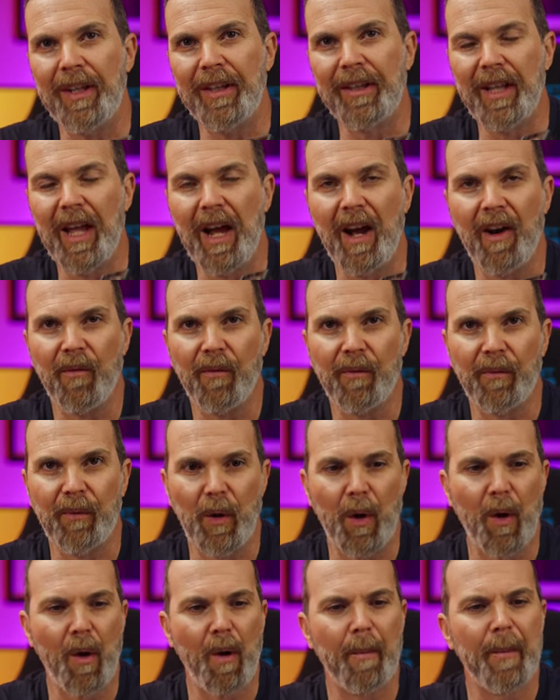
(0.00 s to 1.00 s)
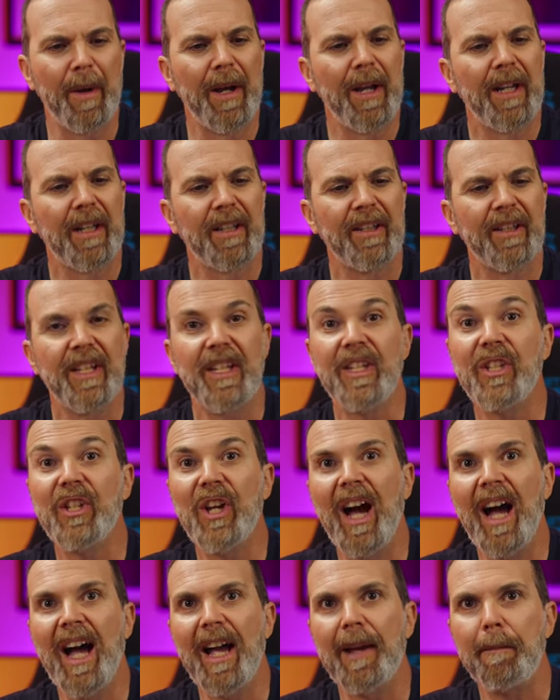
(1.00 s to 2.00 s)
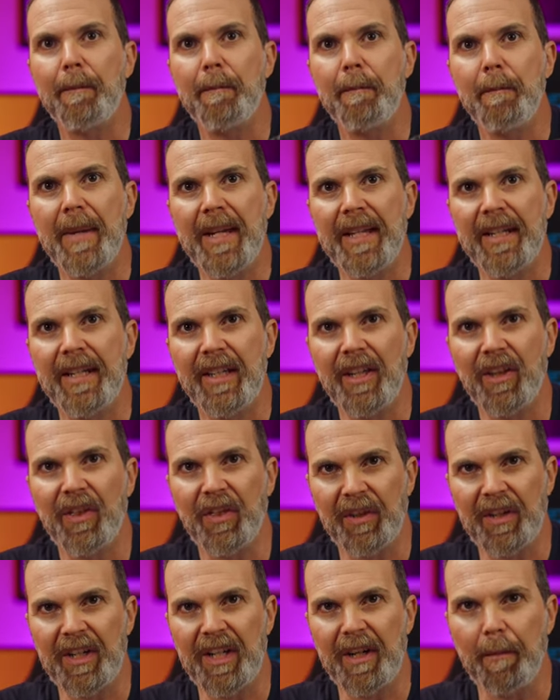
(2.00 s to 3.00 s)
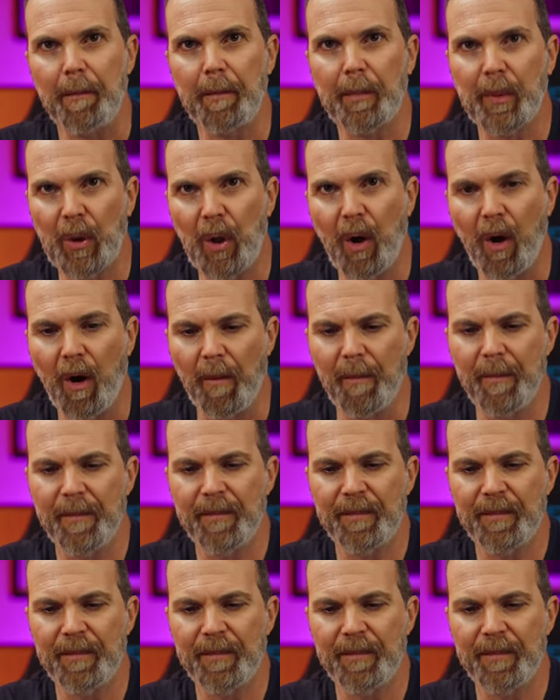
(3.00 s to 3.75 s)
and love from DJI Mini 3 Pro.